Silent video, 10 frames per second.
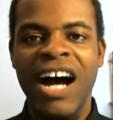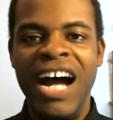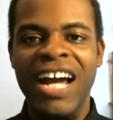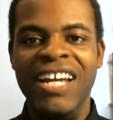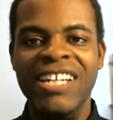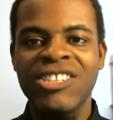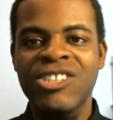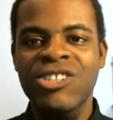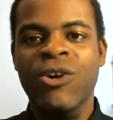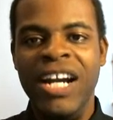I
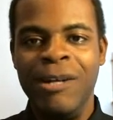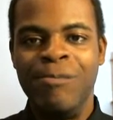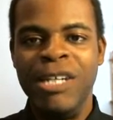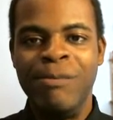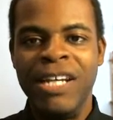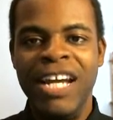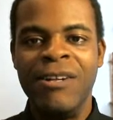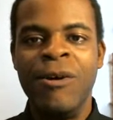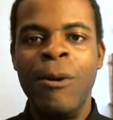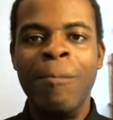enjoyed BB-8
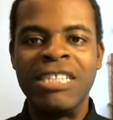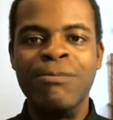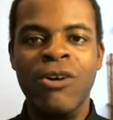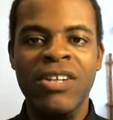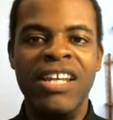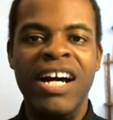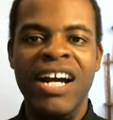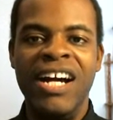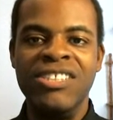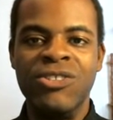much more than I
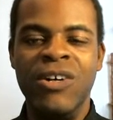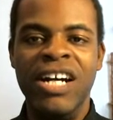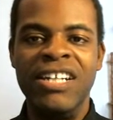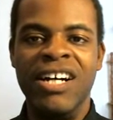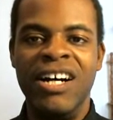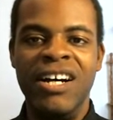enjoyed